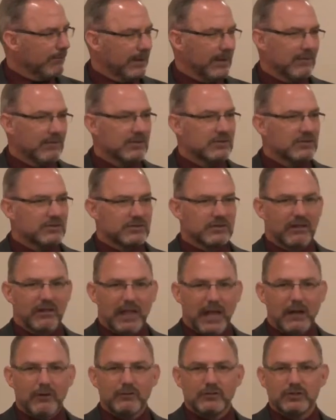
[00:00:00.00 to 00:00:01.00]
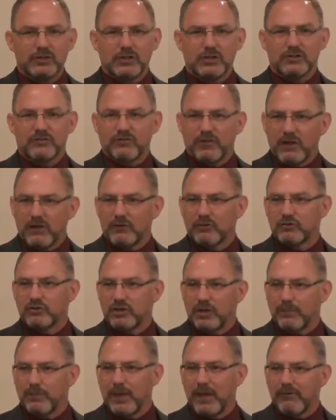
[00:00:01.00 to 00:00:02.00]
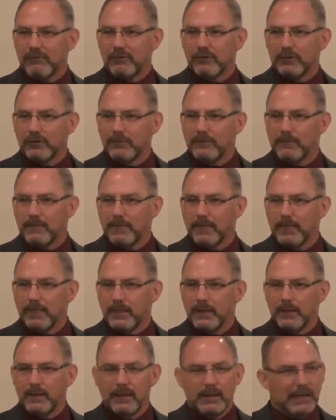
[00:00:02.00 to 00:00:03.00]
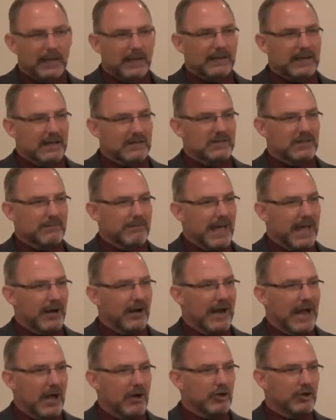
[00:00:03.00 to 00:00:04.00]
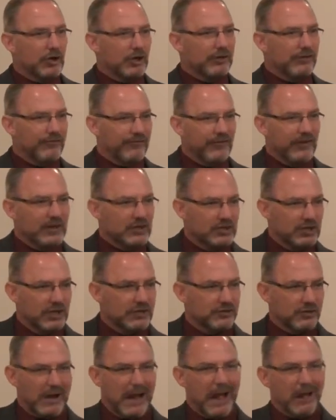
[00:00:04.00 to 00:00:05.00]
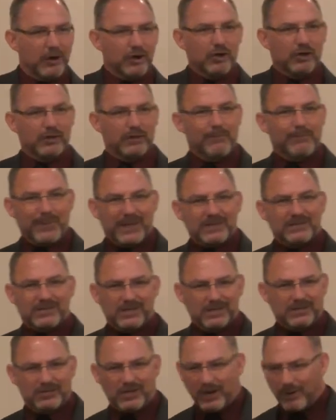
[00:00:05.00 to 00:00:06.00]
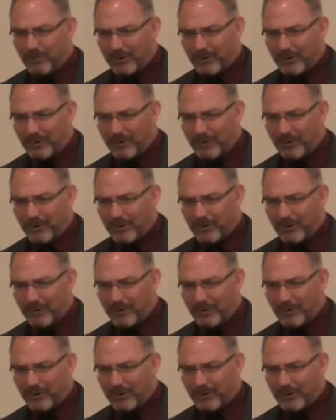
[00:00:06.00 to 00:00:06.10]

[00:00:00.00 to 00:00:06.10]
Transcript: man, this is the lousiest fellowship ever. It doesn't matter how good the fish is or how good the biscuits are,